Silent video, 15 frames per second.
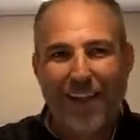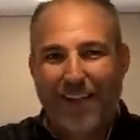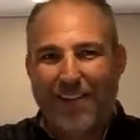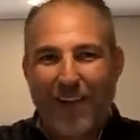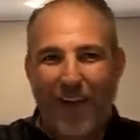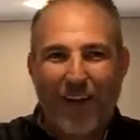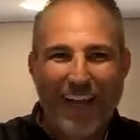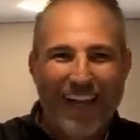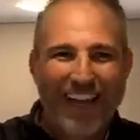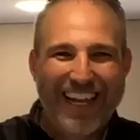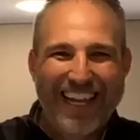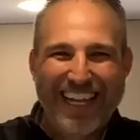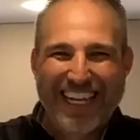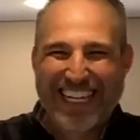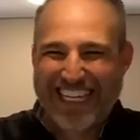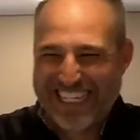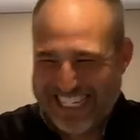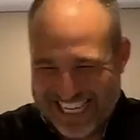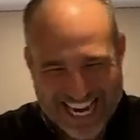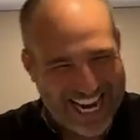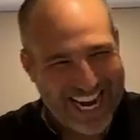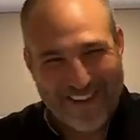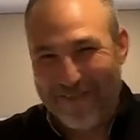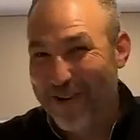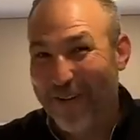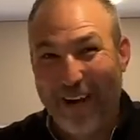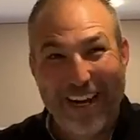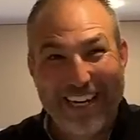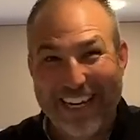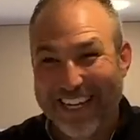they still so, have those in motels? I have no
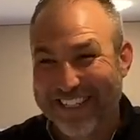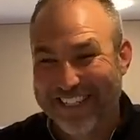idea,